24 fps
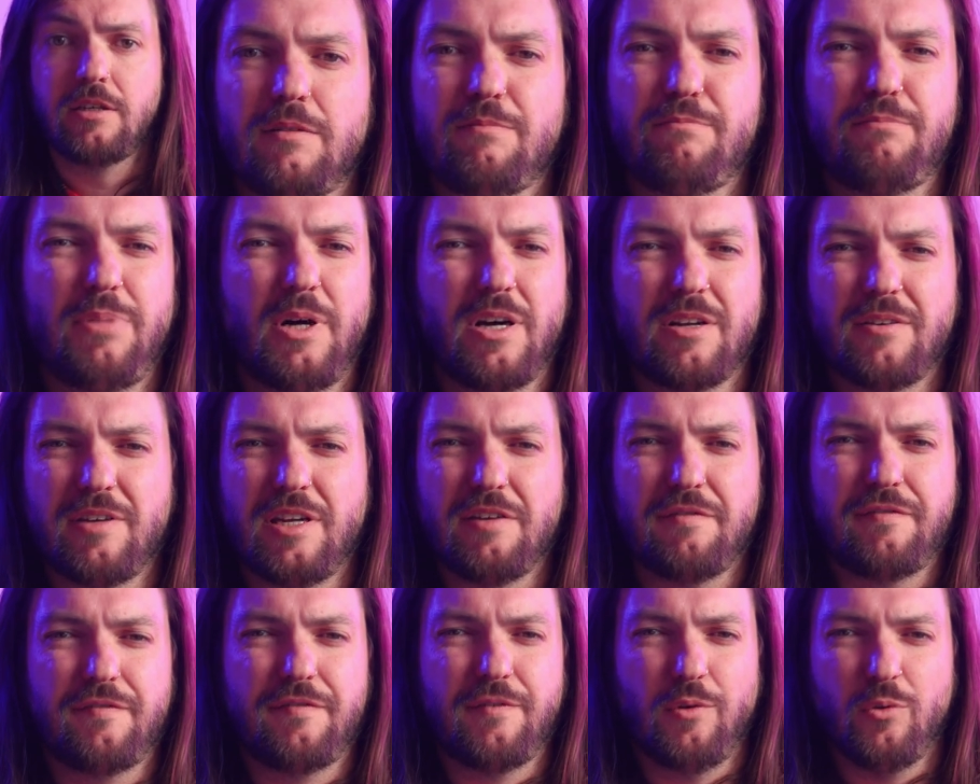But
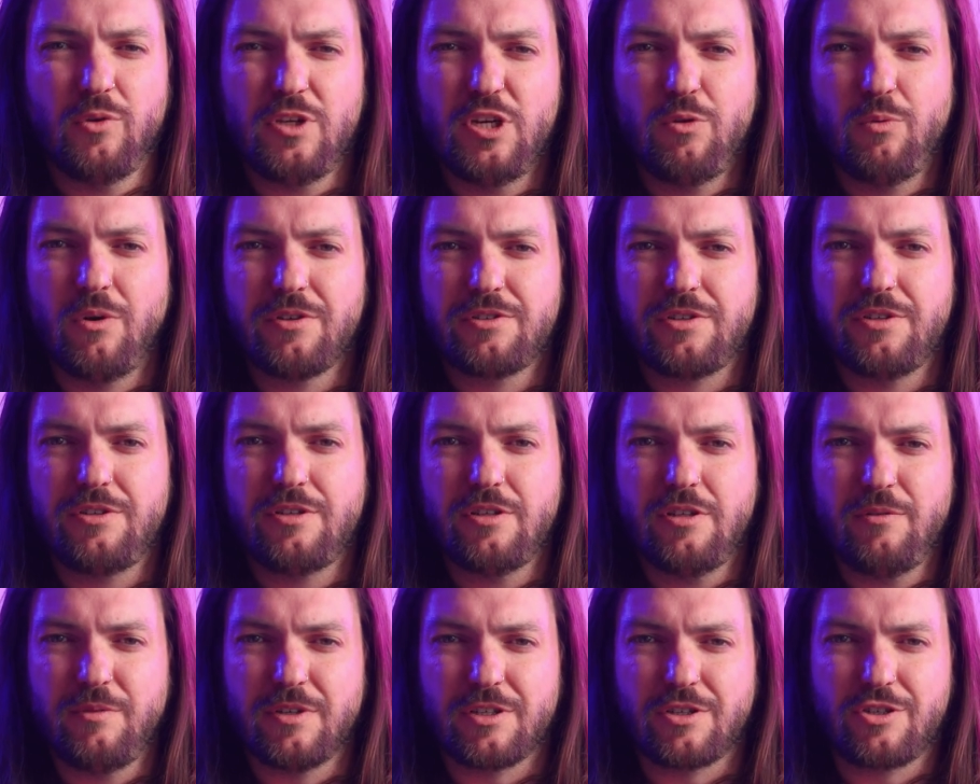if all you want to
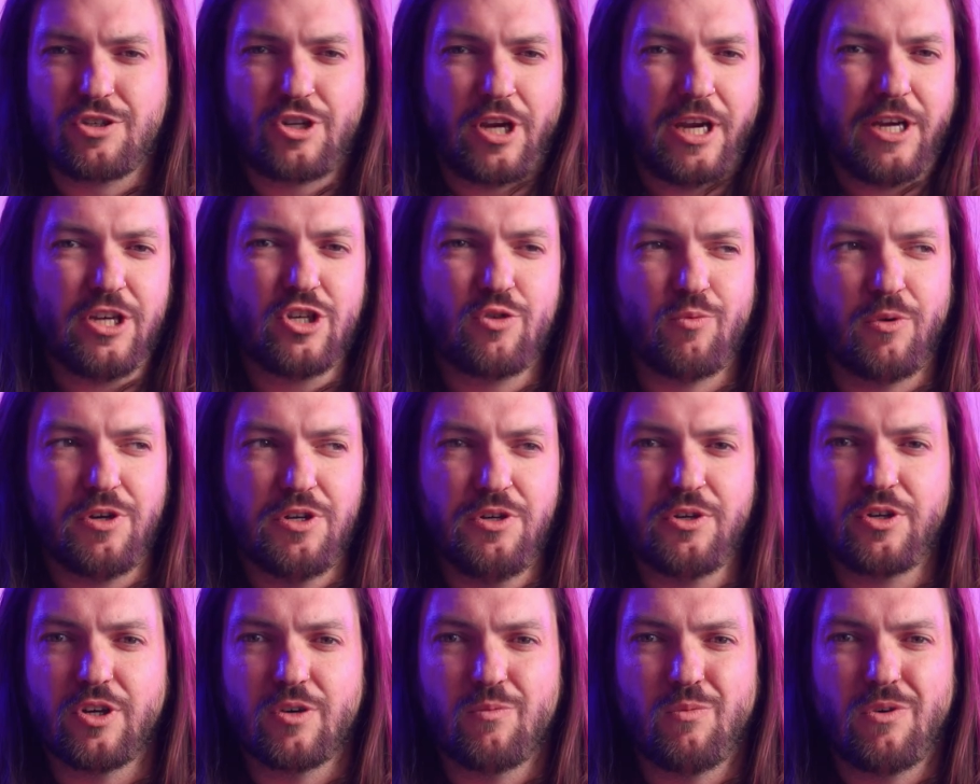do is change what
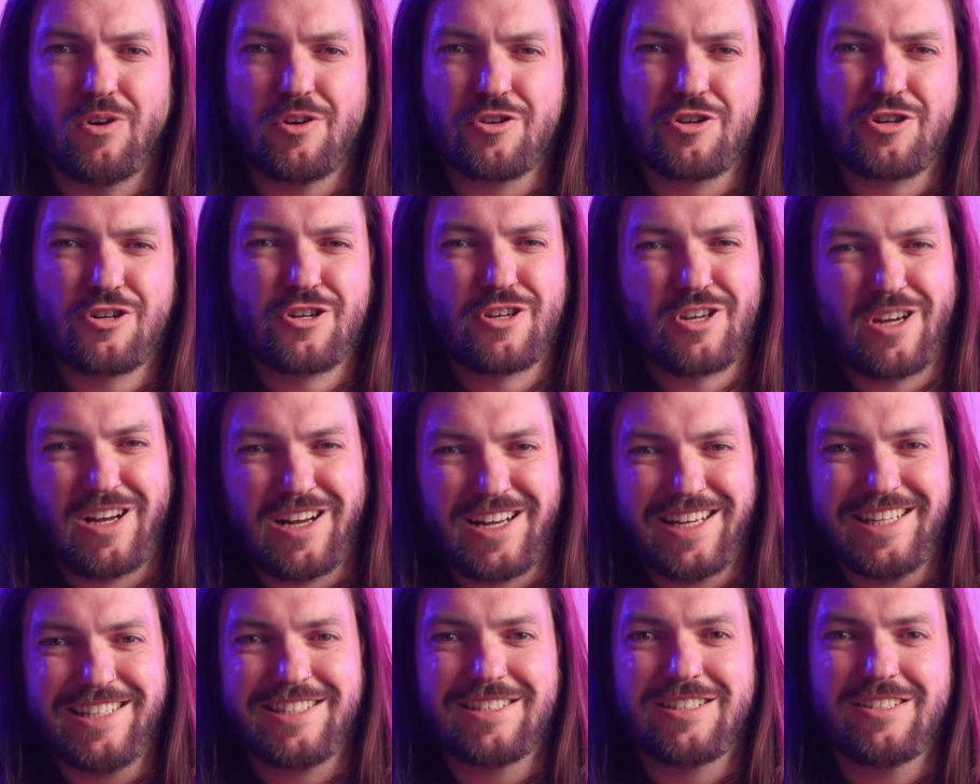you can watch,
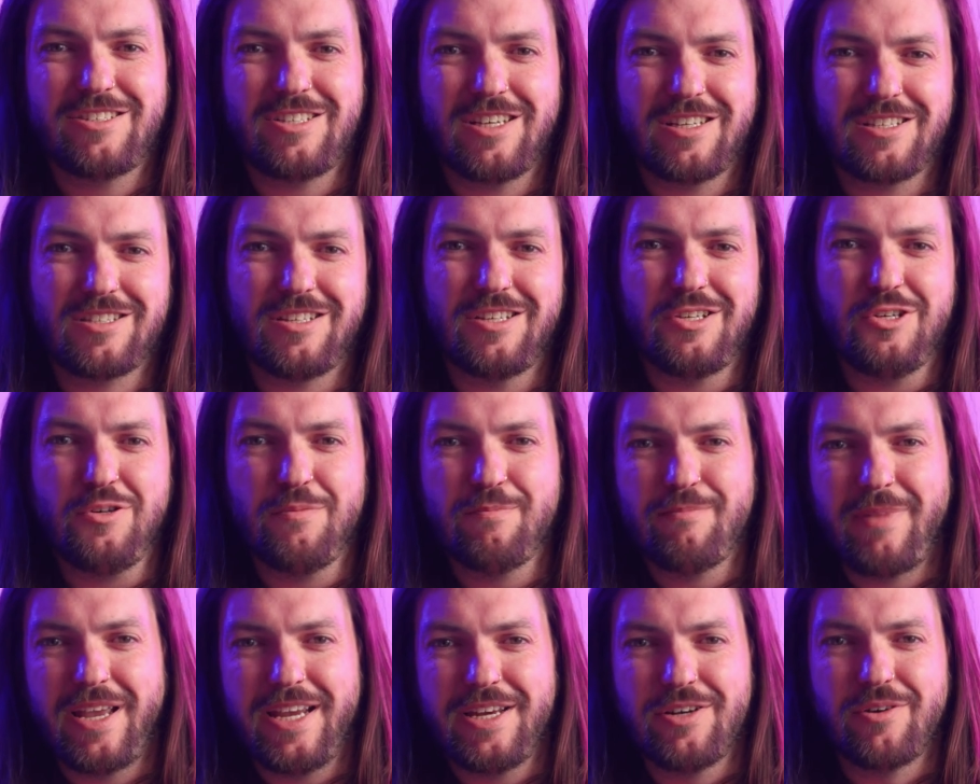I'd suggest that you
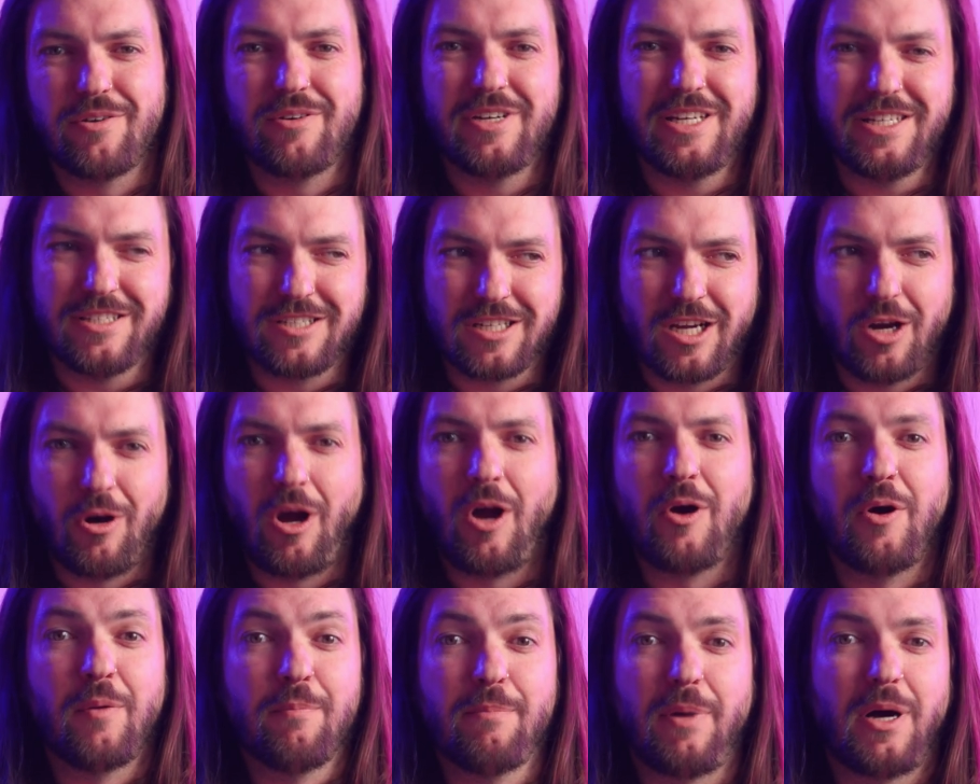may not need to go
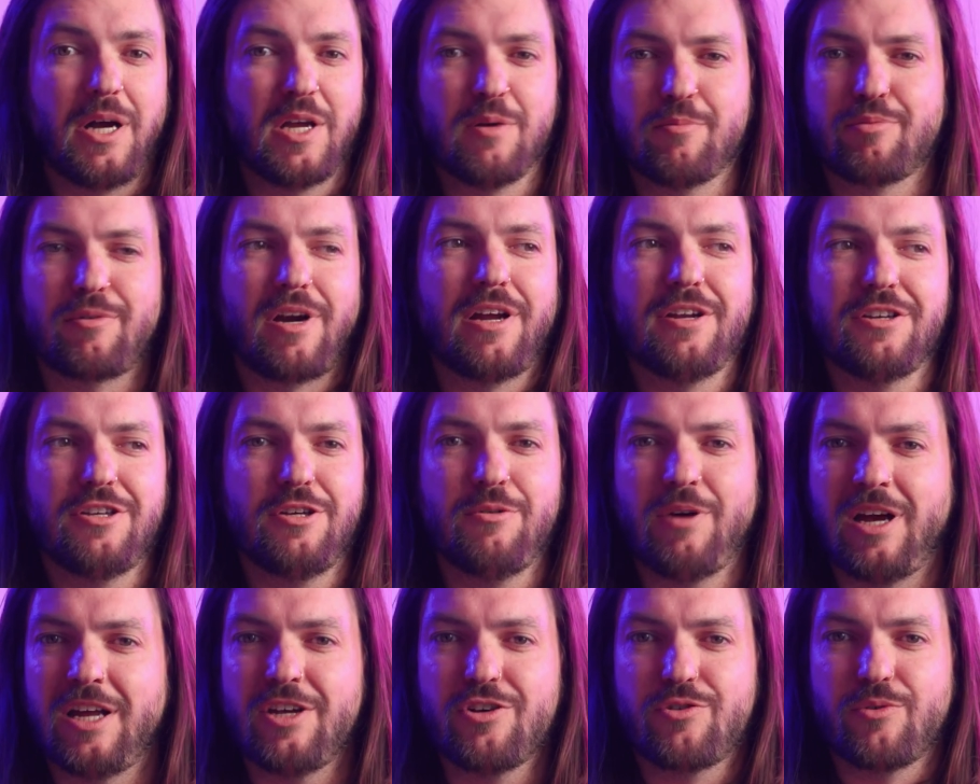out and buy a brand
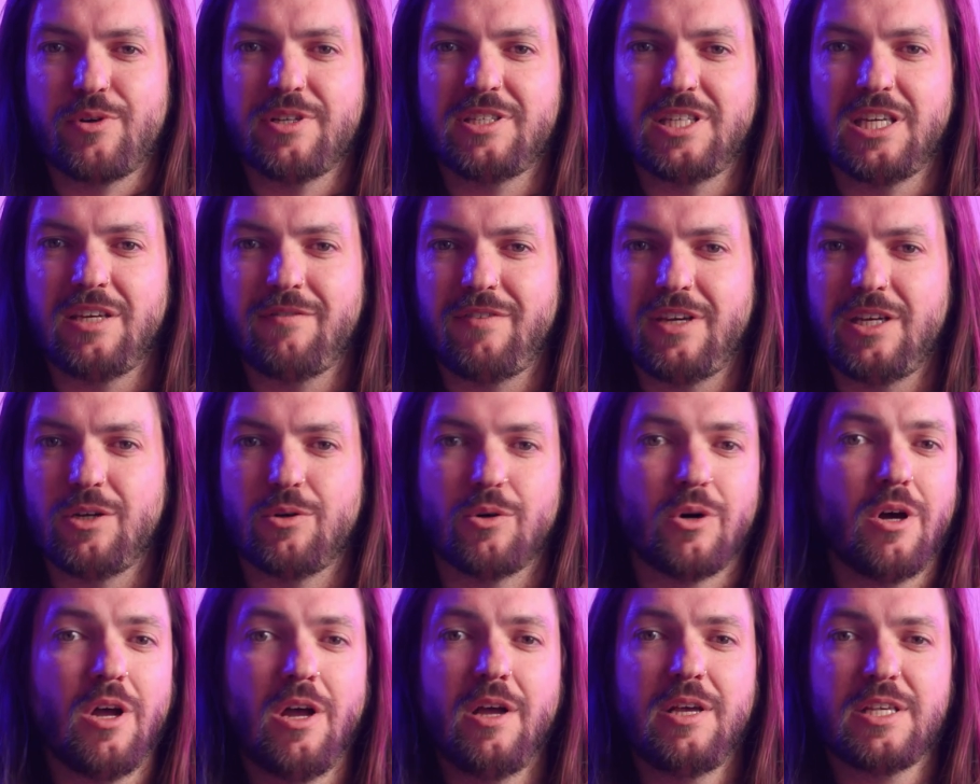new Android TV
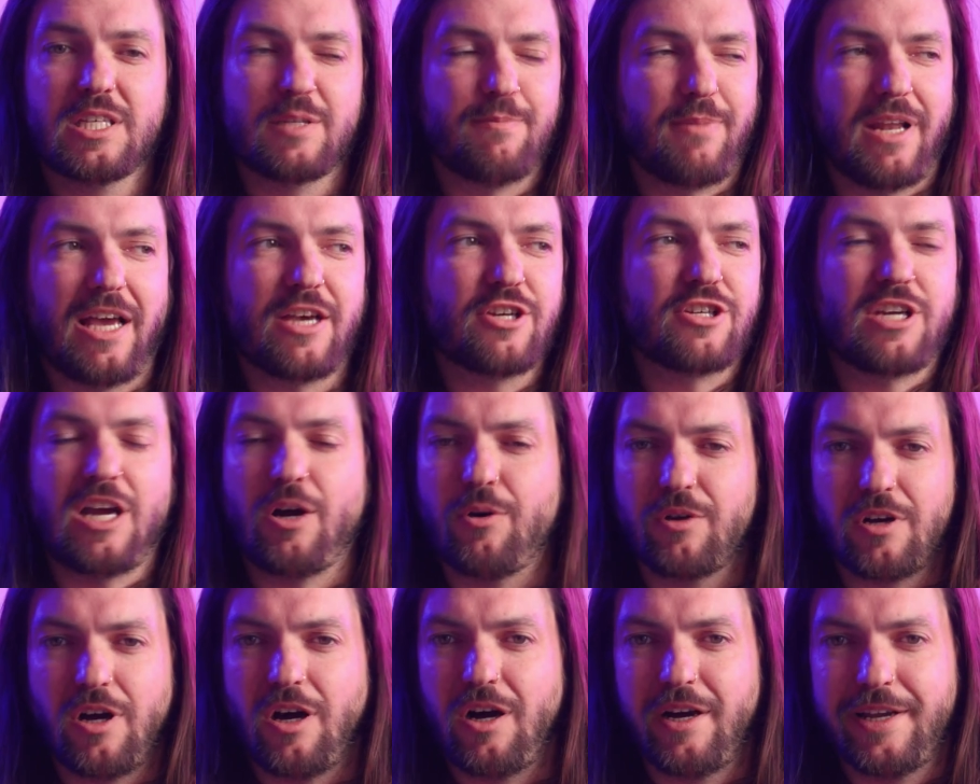or splash out
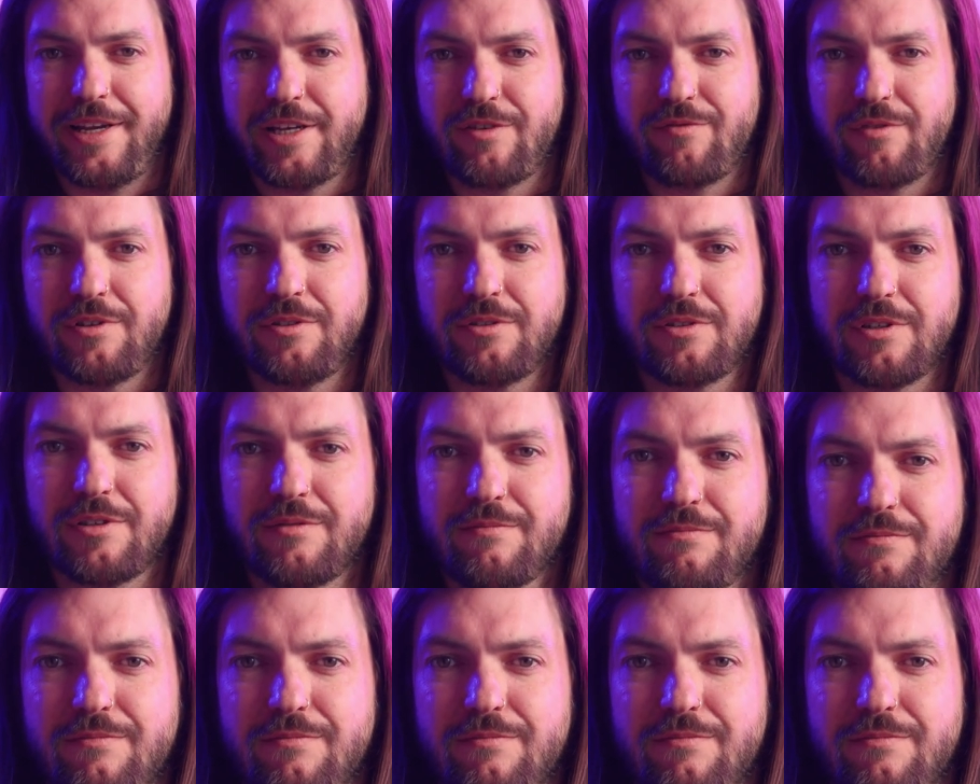on a high-end router.